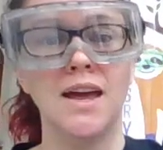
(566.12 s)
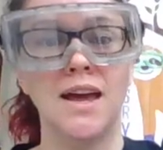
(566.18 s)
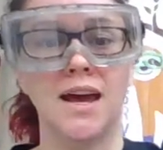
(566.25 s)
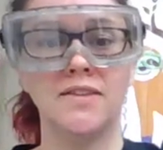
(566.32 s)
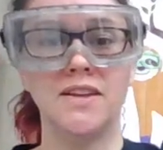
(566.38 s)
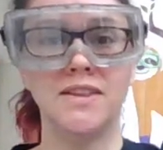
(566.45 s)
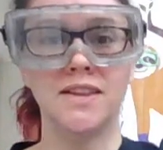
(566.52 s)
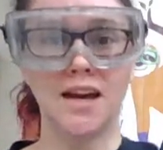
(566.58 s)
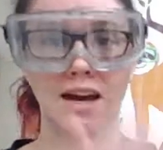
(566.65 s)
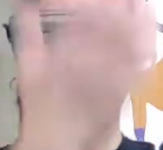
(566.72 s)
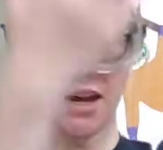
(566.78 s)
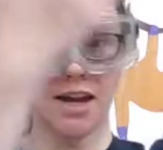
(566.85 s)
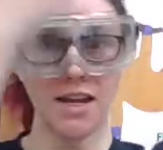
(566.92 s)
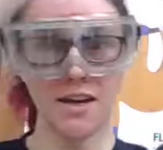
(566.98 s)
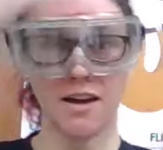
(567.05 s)
And then the
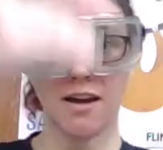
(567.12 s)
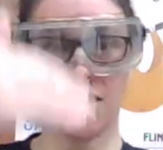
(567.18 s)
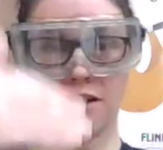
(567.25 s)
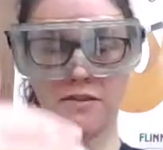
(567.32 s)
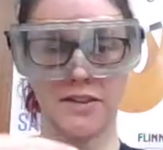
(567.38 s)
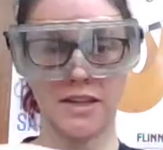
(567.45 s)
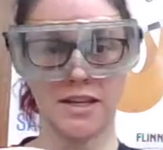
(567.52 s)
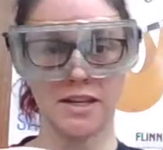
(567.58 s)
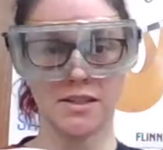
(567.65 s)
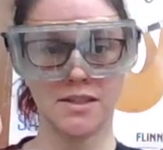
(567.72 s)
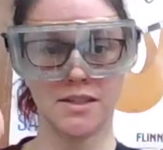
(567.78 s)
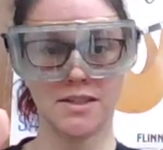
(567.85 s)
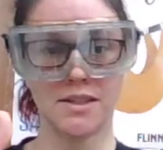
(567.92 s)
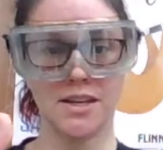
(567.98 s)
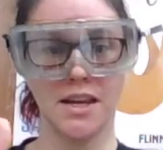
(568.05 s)
height of
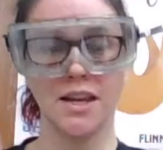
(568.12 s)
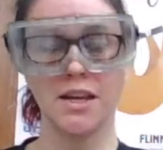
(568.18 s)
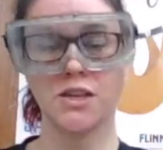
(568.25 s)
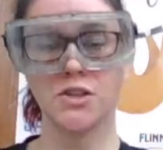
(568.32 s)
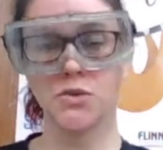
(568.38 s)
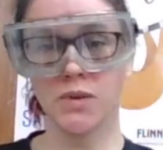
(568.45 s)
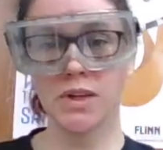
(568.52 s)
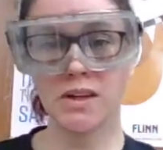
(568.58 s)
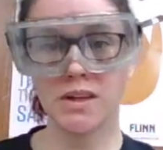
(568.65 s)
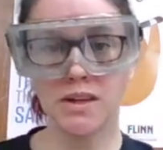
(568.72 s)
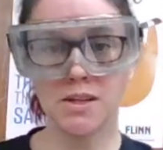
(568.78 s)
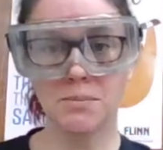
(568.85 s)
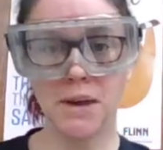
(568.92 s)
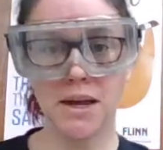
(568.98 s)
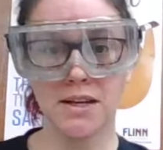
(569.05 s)
this is really going to
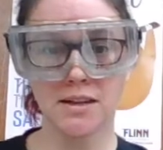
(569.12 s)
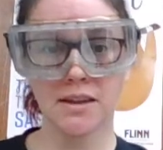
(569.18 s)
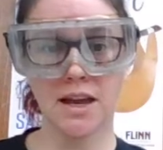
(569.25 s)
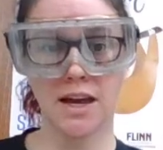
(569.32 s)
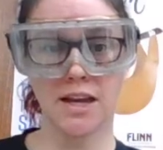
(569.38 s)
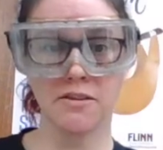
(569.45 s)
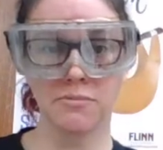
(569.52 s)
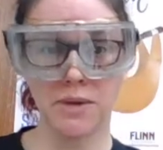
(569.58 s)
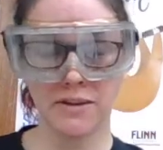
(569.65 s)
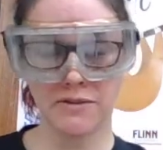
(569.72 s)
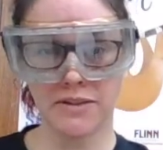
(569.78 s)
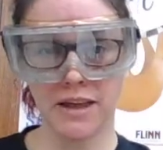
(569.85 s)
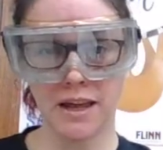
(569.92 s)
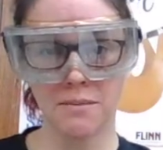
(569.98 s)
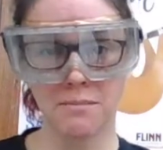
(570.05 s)
depend on the height of my
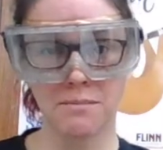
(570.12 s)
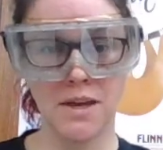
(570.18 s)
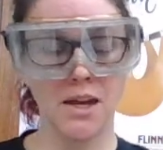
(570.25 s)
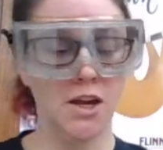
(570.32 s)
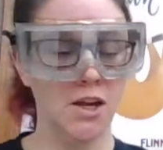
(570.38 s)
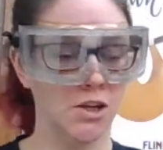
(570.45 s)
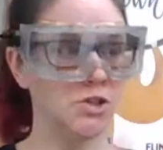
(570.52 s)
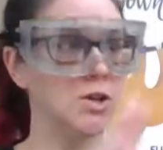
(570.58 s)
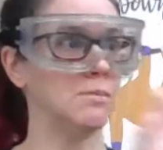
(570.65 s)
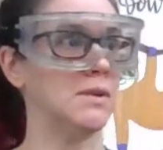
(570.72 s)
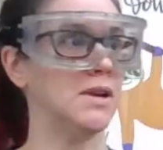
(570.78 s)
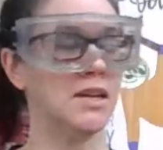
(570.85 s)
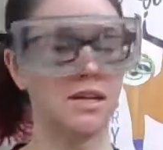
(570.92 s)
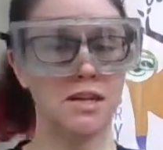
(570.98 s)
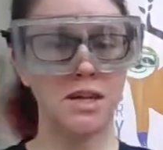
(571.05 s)
flame. So I'm
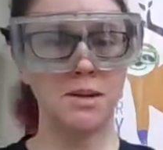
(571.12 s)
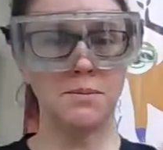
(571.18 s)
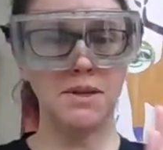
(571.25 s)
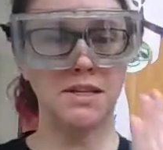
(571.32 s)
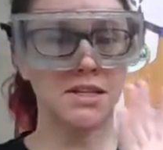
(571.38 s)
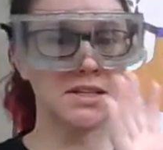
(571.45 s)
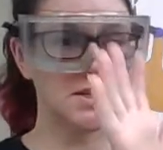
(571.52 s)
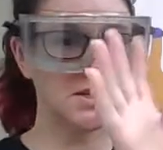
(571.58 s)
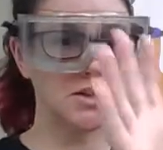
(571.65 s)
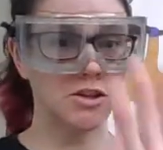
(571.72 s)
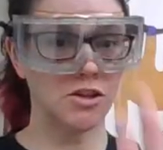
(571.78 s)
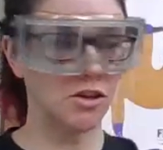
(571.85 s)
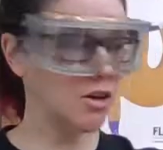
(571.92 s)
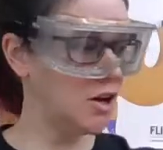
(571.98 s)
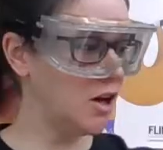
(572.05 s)
going to keep this
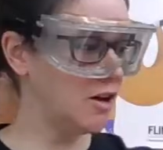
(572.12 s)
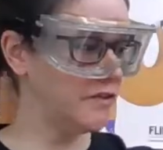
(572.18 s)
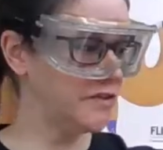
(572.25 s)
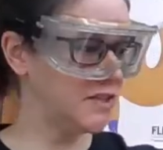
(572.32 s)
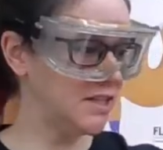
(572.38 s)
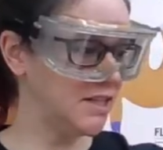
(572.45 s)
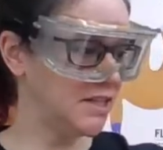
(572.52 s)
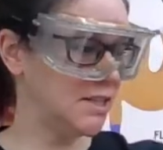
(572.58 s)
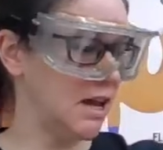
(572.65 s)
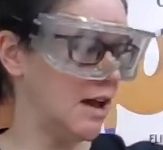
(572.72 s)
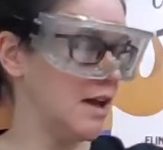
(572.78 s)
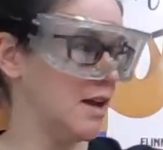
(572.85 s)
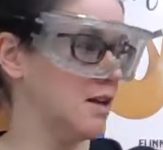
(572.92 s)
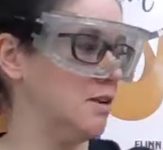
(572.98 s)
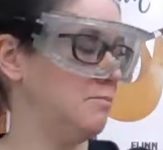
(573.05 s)
off to the
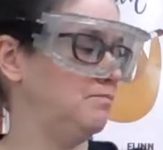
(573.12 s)
side.